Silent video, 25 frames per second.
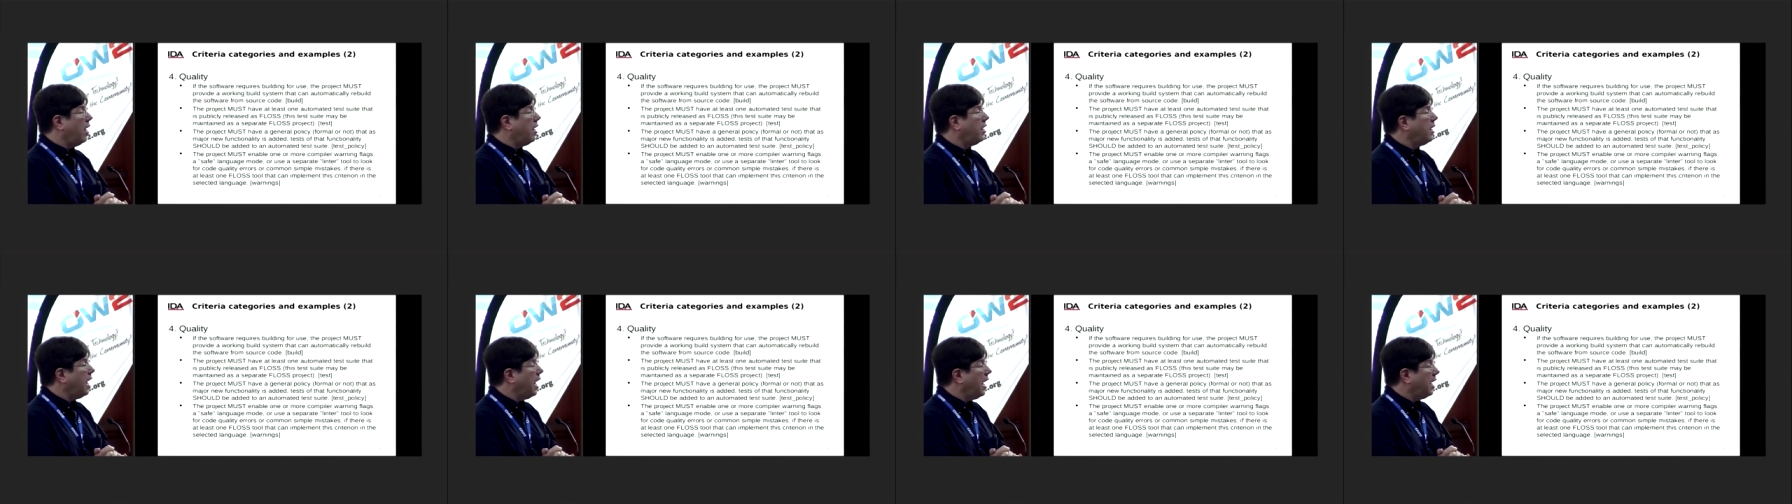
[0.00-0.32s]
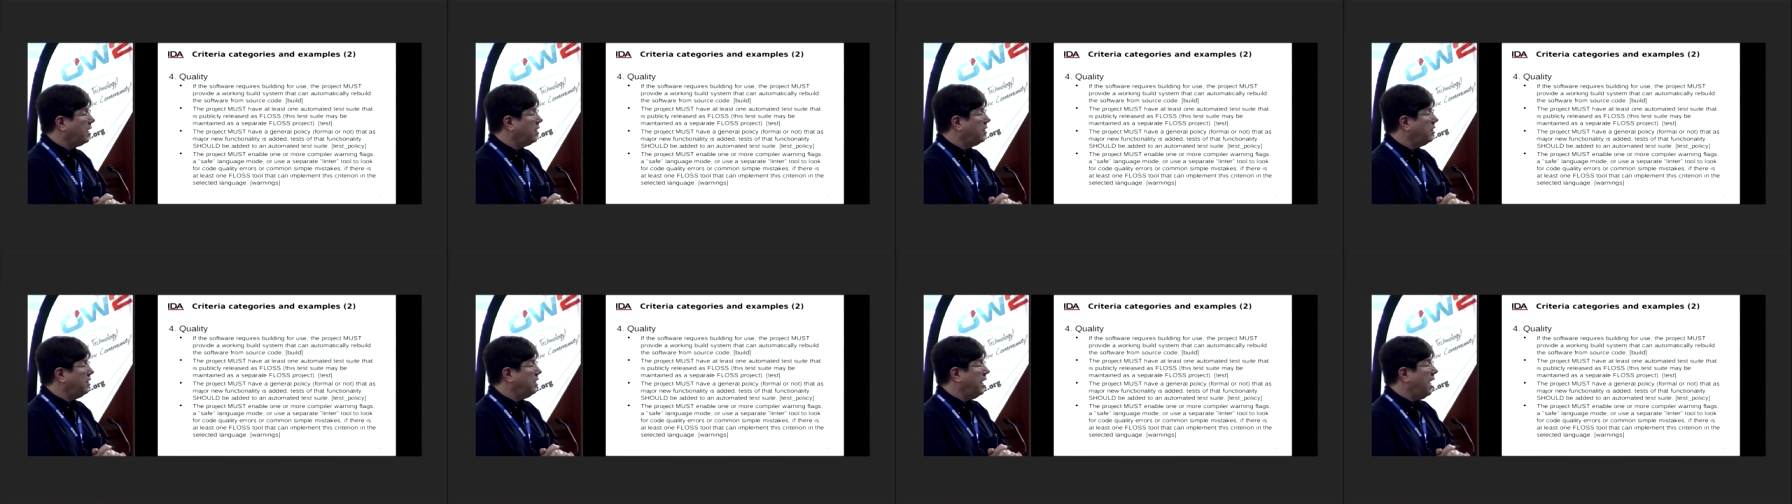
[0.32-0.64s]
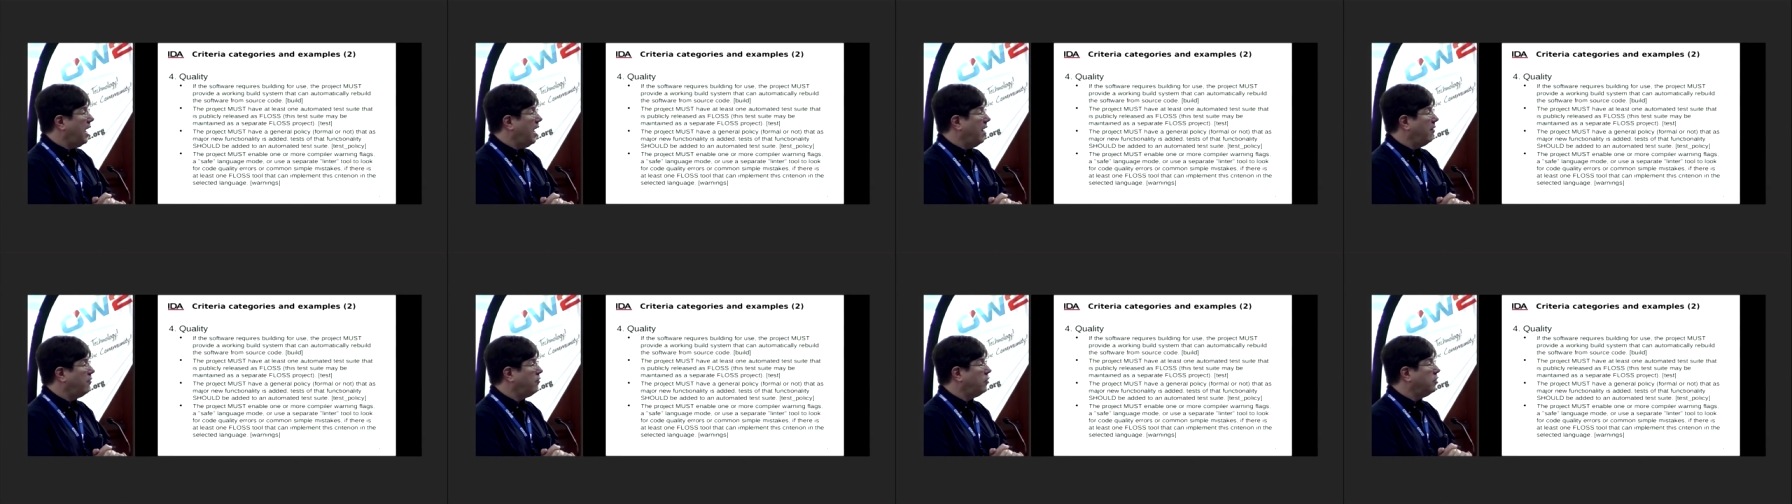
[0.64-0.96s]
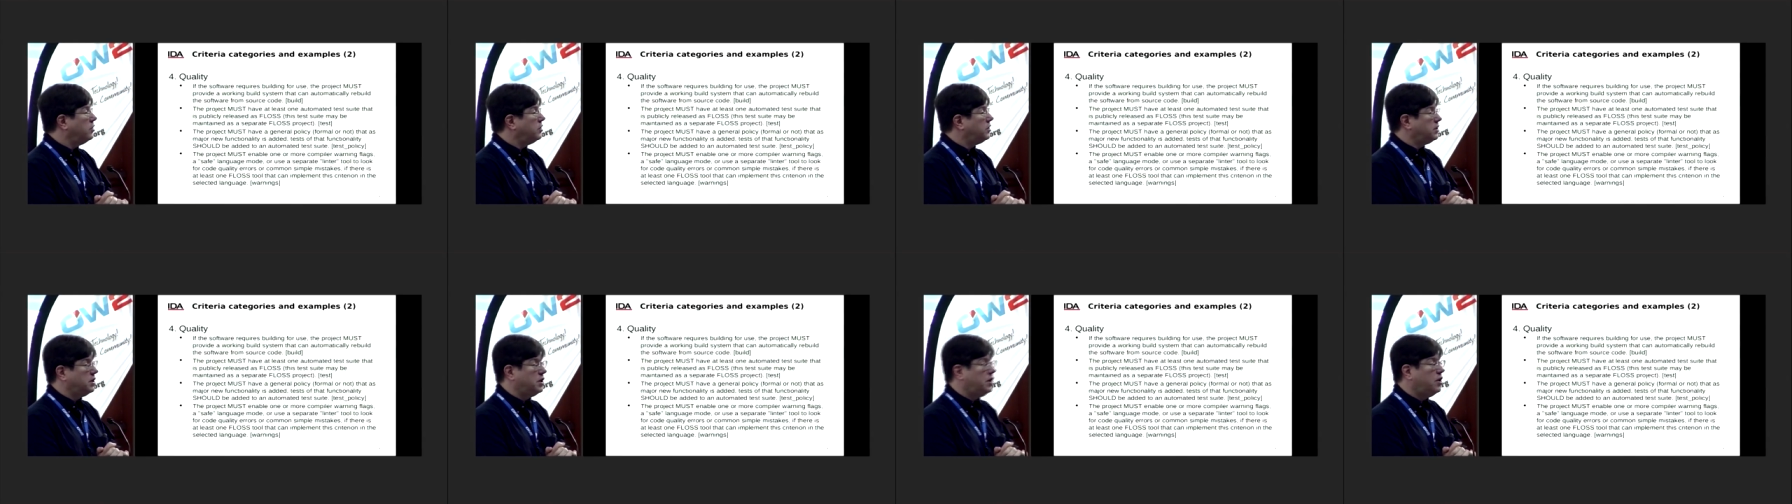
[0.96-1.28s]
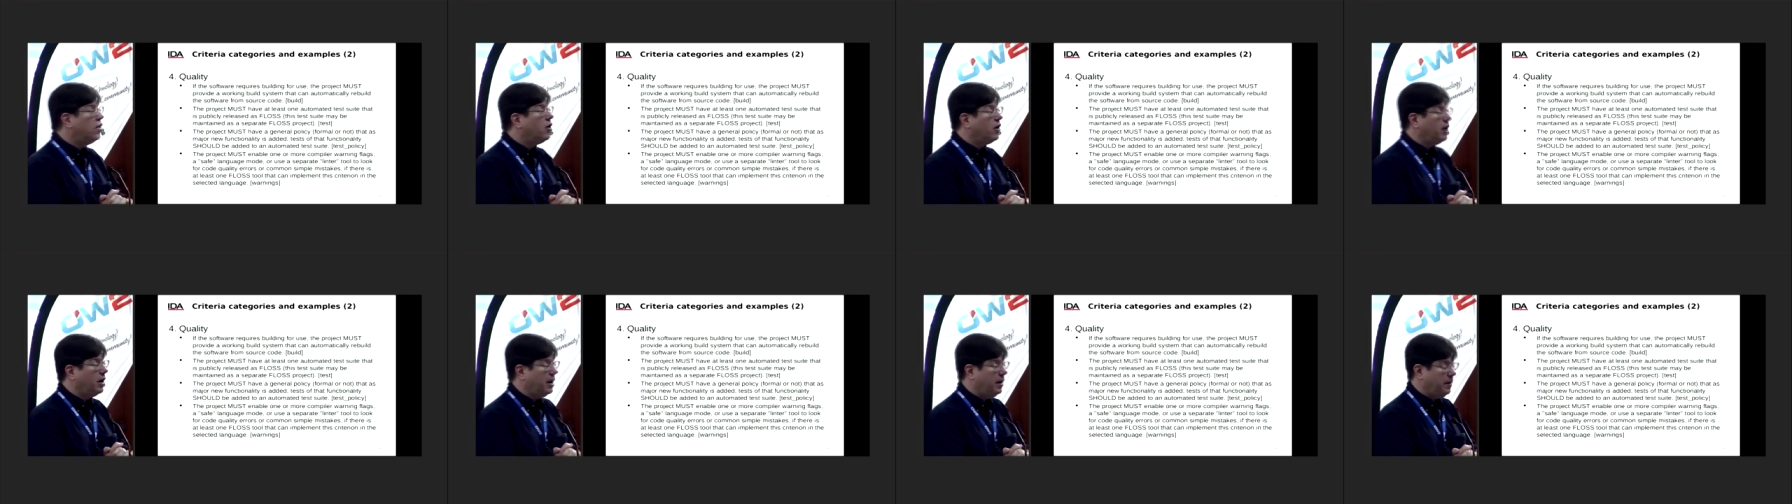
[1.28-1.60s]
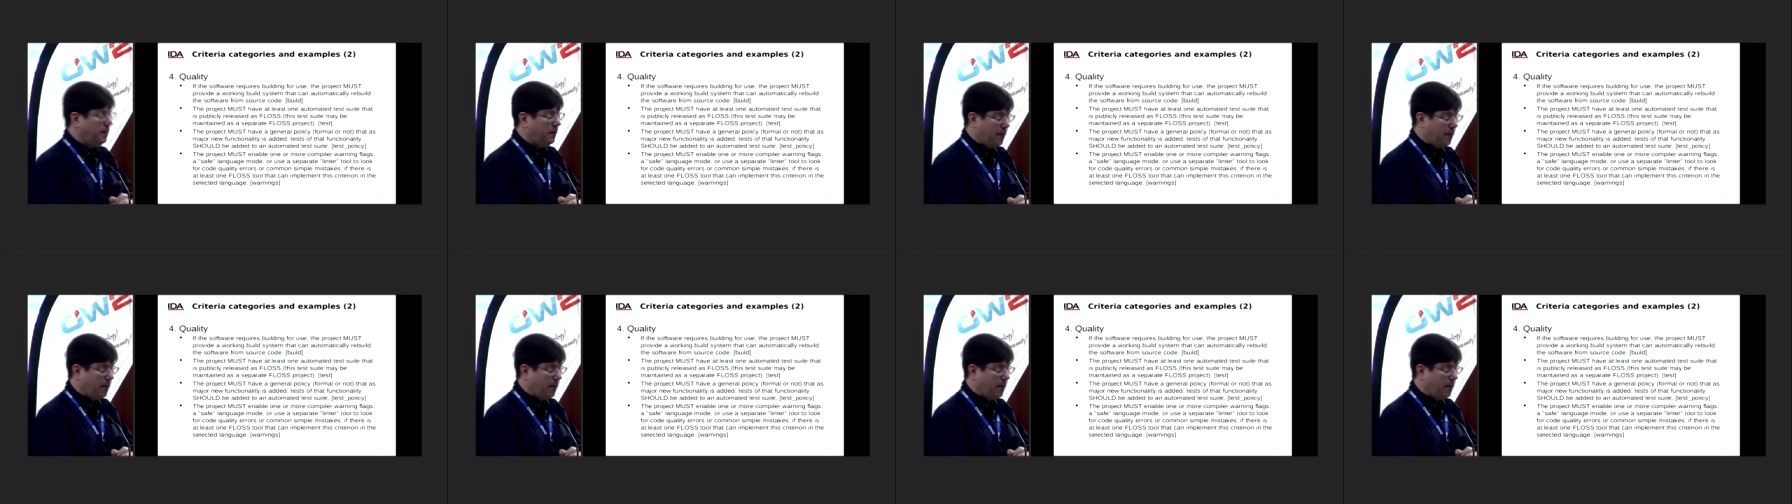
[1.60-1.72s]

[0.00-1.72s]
unlikely to have good security.